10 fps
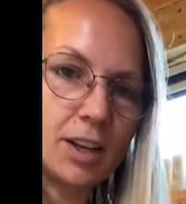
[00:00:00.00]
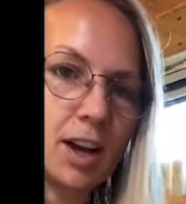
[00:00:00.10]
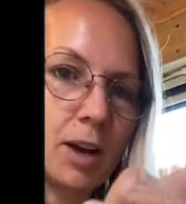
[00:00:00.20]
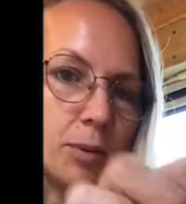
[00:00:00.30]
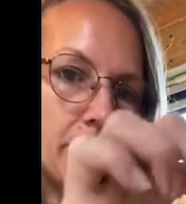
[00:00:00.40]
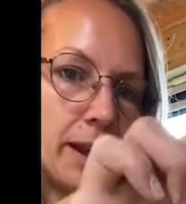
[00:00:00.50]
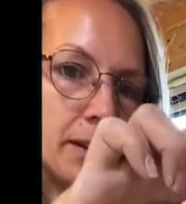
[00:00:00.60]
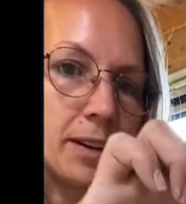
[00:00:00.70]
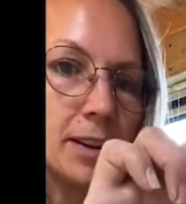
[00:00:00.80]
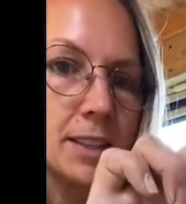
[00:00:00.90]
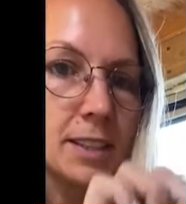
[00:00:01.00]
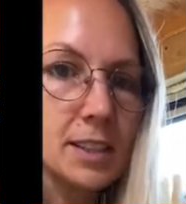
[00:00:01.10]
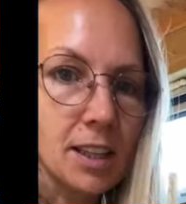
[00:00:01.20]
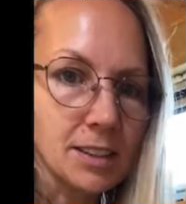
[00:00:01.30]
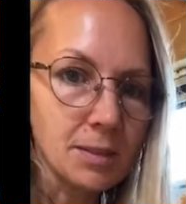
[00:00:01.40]
I will then
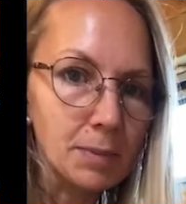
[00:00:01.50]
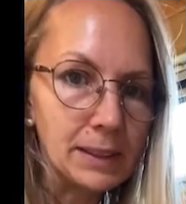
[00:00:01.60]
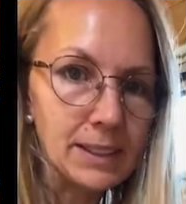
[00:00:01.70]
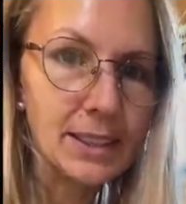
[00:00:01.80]
start to build it